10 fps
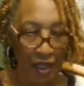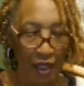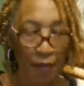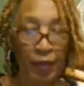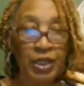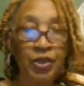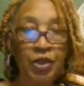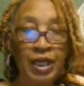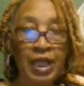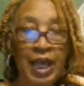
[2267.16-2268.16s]
My
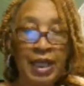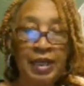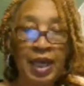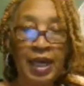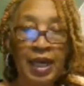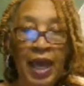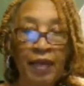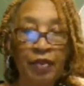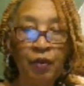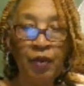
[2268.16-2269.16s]
daughter liked Donna
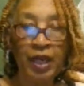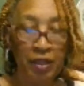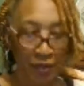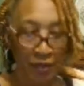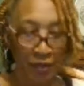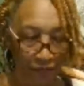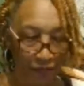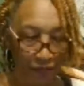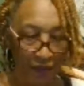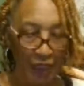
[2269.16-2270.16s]
Hathaway,
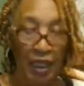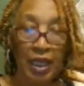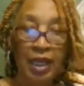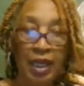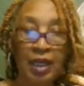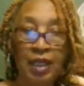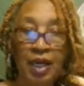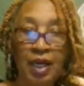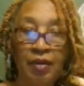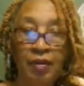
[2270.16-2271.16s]
and
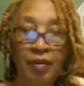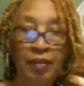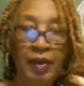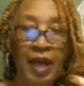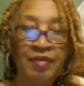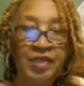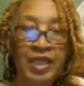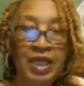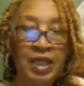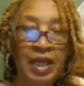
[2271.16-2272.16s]
I've seen the
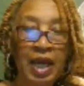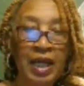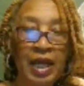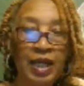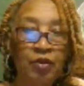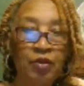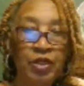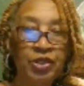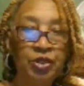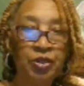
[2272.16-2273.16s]
Donna Hathaway
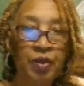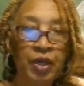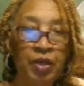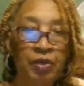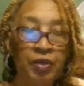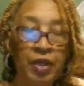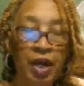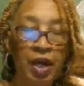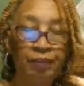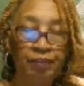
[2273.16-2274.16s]
story on
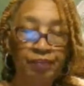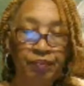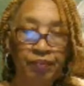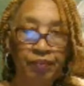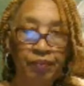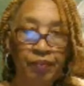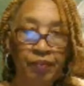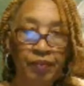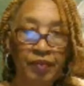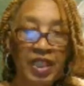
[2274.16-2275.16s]

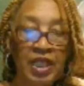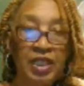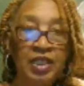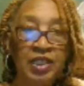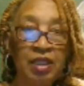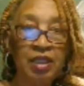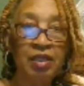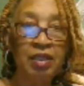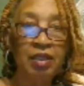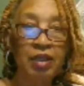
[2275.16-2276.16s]
Unsung.
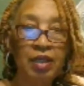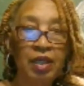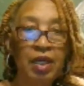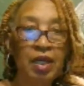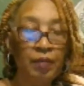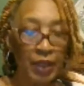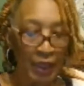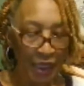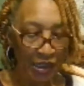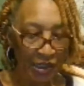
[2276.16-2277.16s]
But they
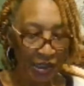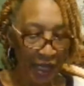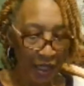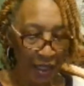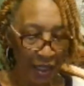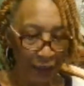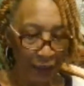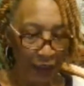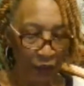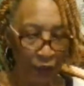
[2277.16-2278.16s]
said I'm in a
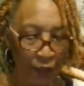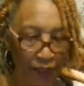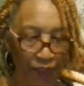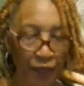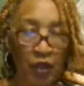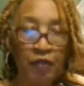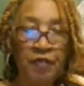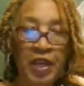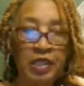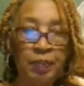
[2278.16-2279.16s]
group on
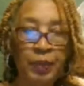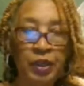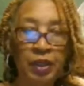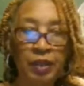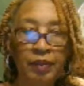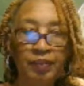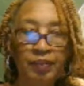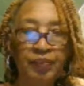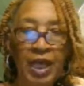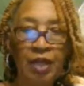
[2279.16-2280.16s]
Facebook,
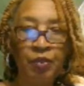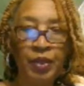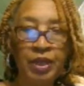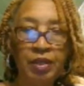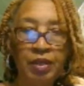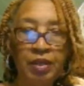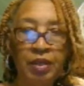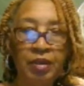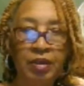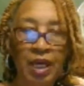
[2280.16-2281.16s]
and we
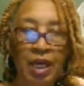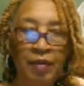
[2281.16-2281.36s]
it